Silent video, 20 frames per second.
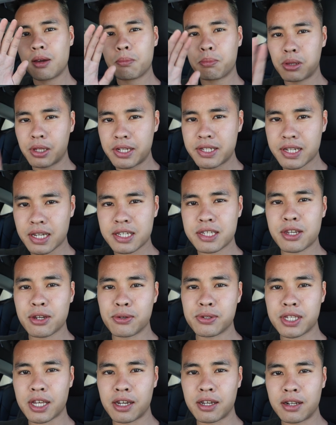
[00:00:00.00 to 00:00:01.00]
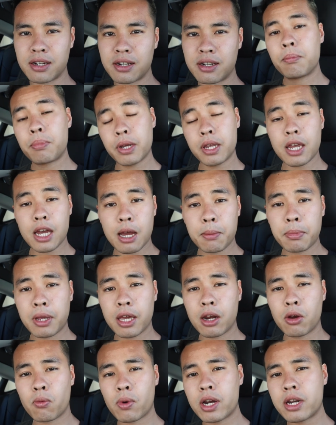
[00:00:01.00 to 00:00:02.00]
please excuse that. But yeah, I'm
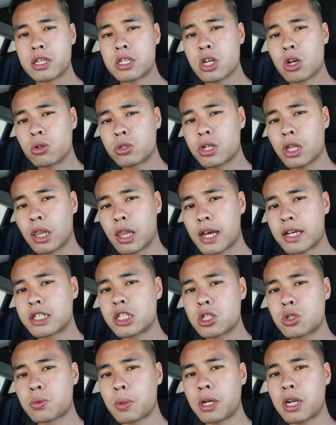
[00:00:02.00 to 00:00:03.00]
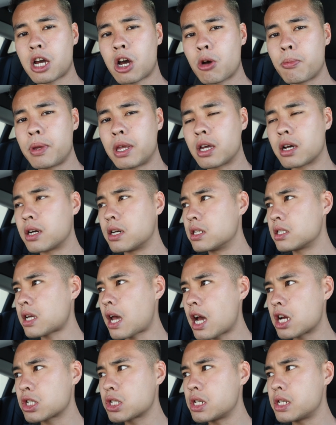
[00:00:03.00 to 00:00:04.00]
getting ready to go to Lexus right now because
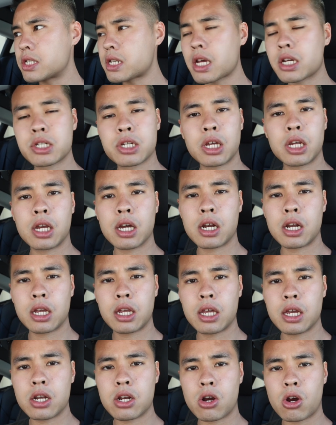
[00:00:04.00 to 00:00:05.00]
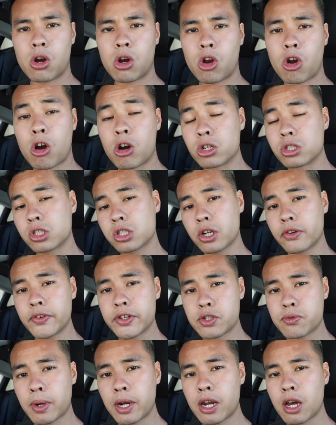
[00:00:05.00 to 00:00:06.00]
Ashley's actually gonna get her car
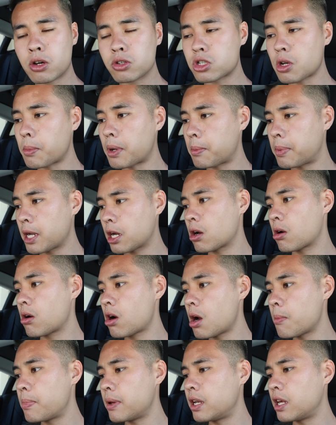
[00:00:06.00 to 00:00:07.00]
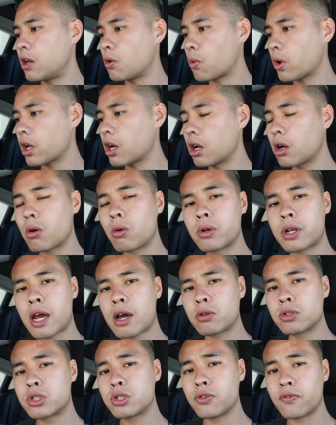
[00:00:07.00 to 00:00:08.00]
serviced right now, so I'm gonna pick her up and then we're gonna go
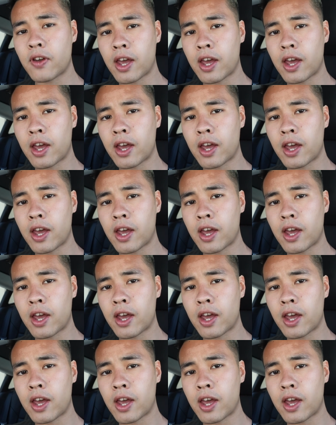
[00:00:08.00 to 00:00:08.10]
down to